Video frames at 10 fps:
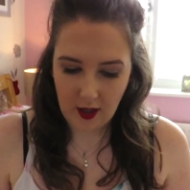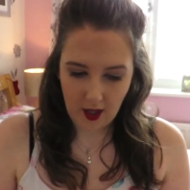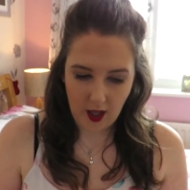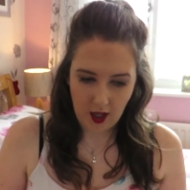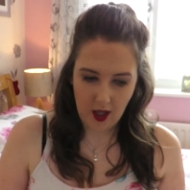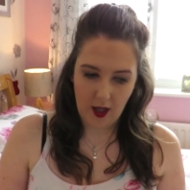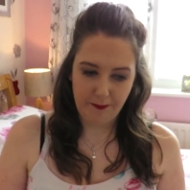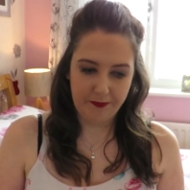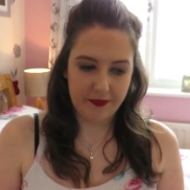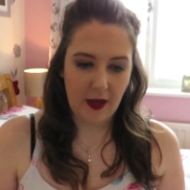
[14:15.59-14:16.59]

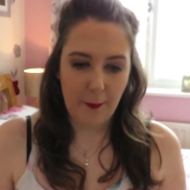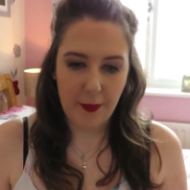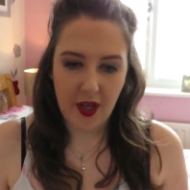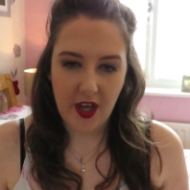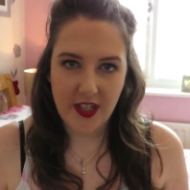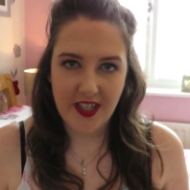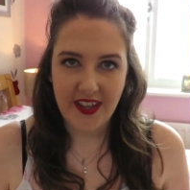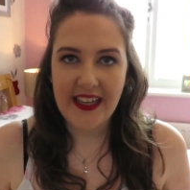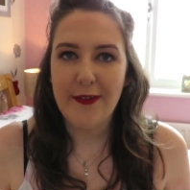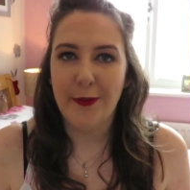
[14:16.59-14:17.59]
But
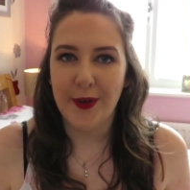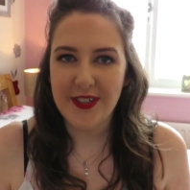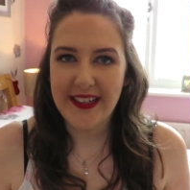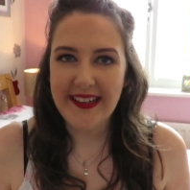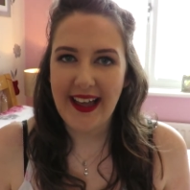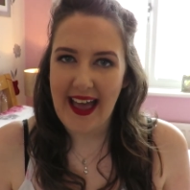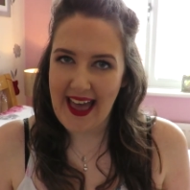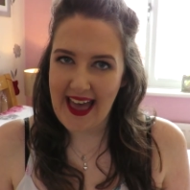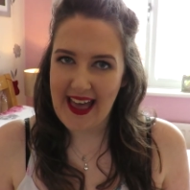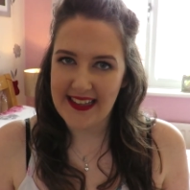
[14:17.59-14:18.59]
thank you for watching,
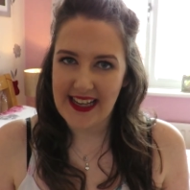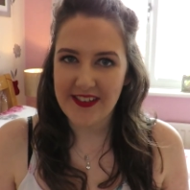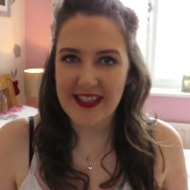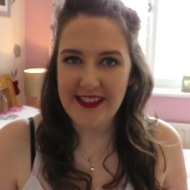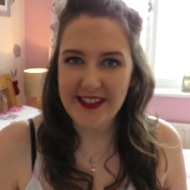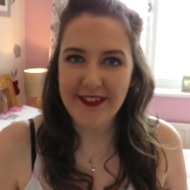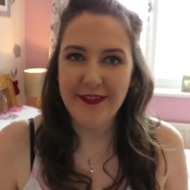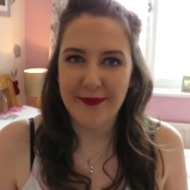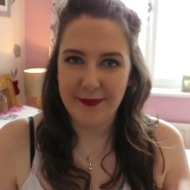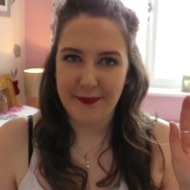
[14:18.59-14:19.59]
and I'll see you
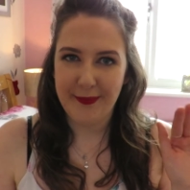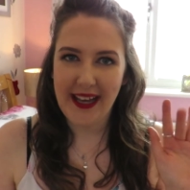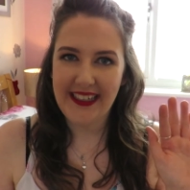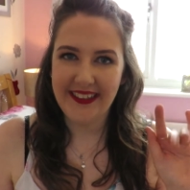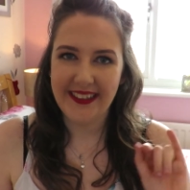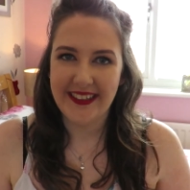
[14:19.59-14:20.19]
soon. Bye.